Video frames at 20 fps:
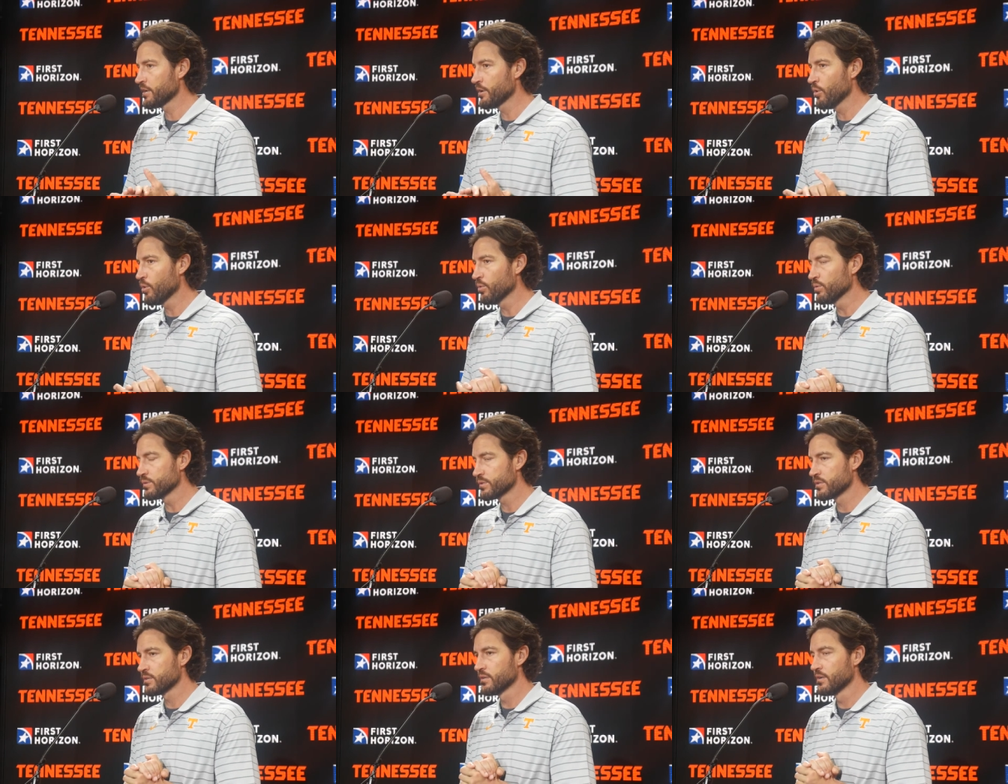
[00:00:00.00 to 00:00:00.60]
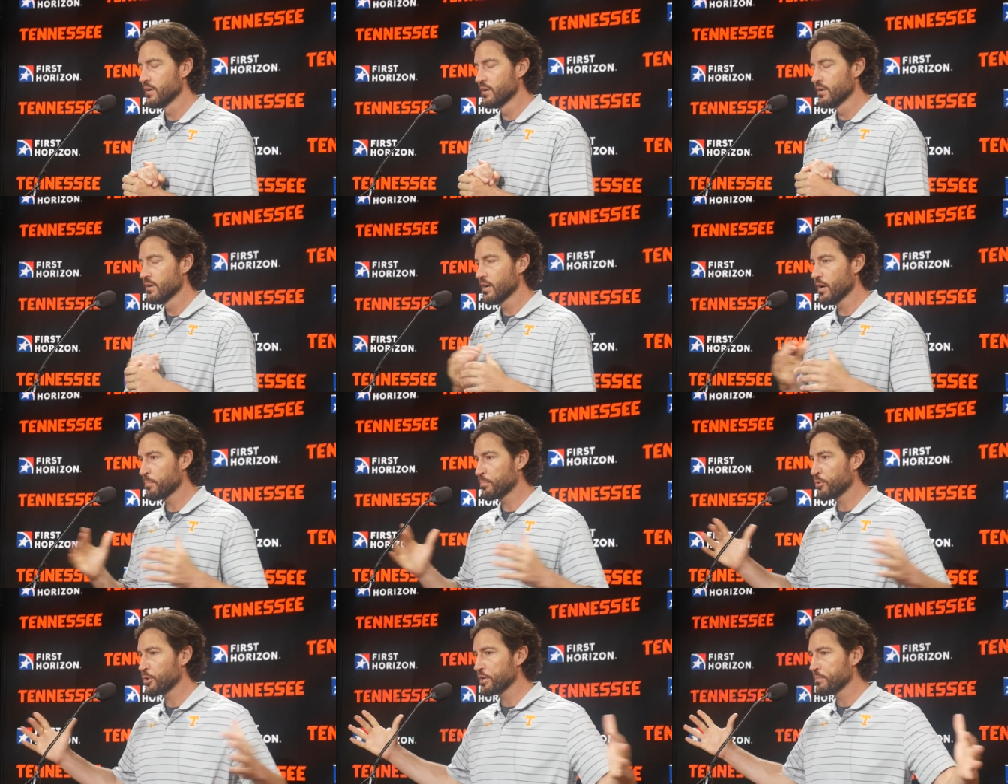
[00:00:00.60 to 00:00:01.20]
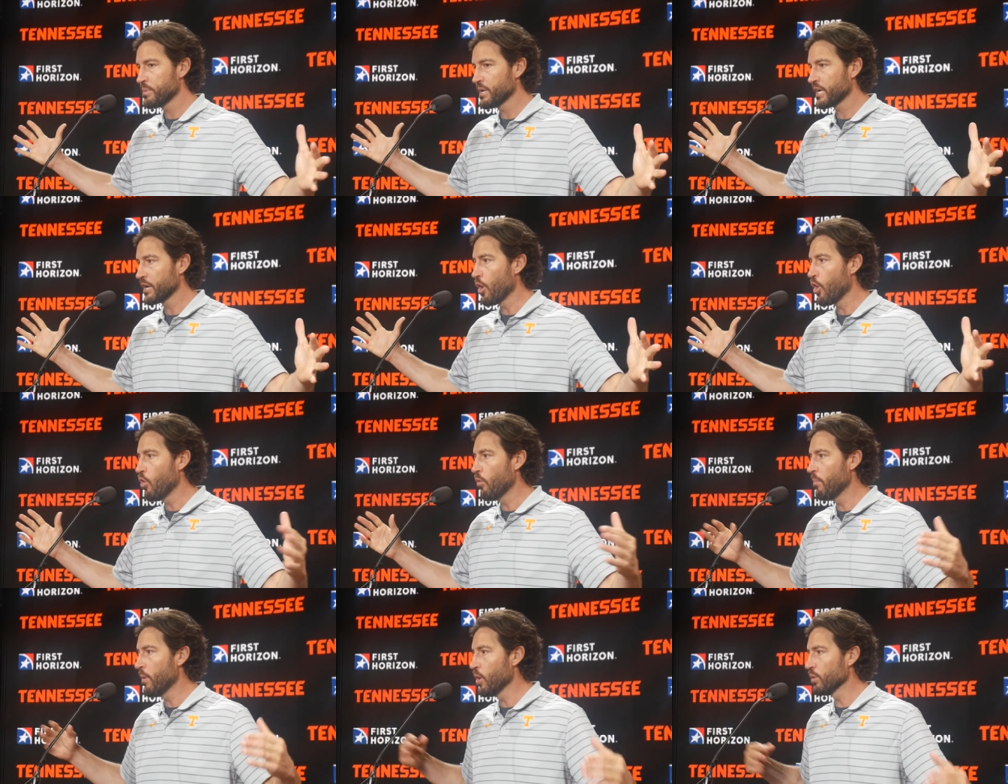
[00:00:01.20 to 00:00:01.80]
I know it was a pretty big
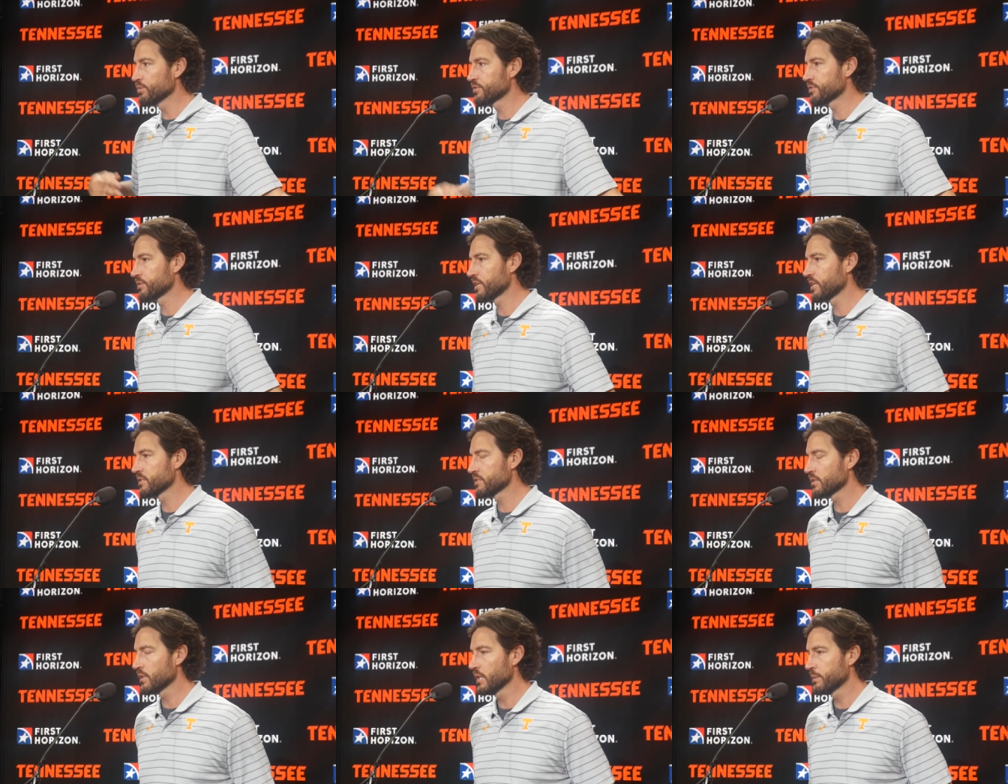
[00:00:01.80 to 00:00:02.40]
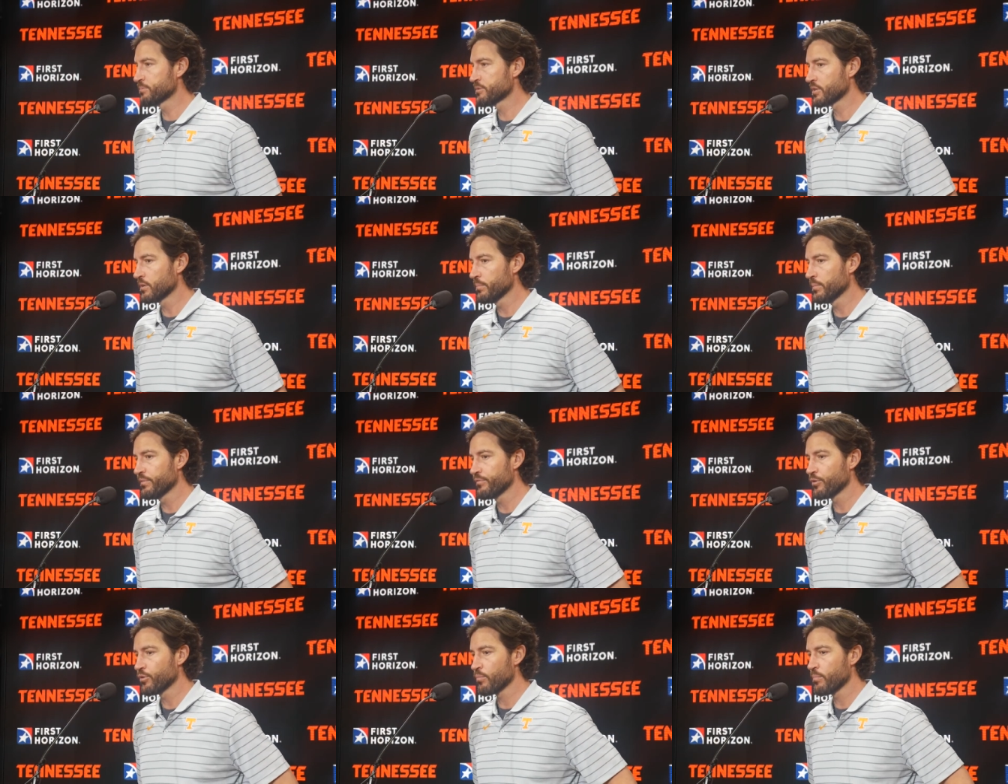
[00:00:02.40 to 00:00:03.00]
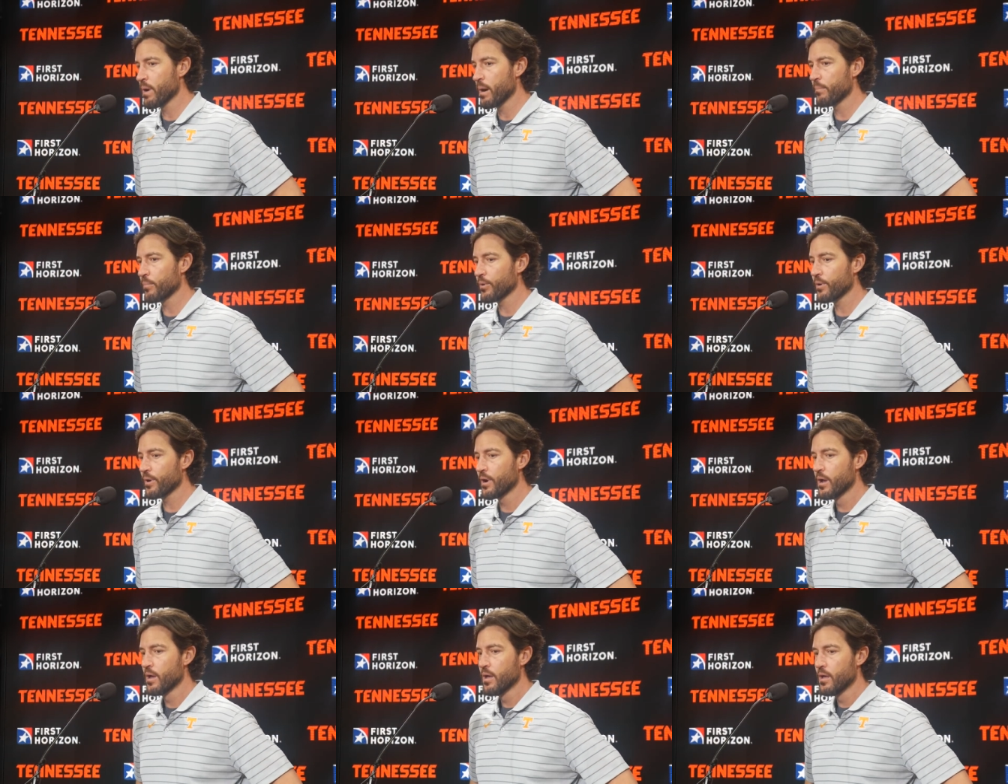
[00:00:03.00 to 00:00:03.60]
almost against Lipscomb, if you
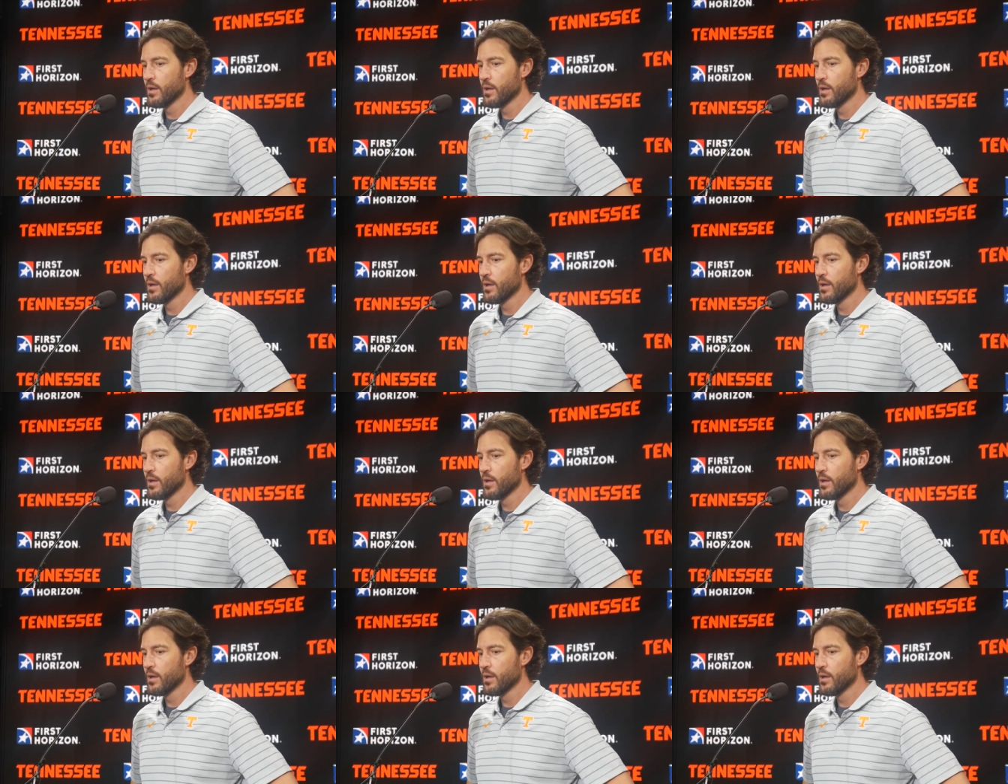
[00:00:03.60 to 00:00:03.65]
remember.